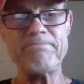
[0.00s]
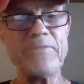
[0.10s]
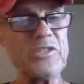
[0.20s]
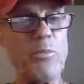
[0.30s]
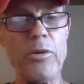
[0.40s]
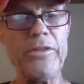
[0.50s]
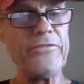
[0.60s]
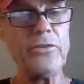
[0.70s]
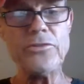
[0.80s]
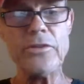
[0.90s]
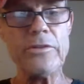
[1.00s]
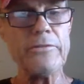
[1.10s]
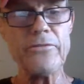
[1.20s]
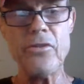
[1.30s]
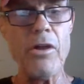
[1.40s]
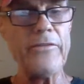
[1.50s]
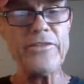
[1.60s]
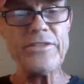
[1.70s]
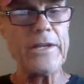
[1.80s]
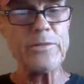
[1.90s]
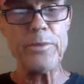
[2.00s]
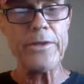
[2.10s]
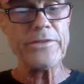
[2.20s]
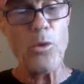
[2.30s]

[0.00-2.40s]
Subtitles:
the sport of the future for all of us tennis players.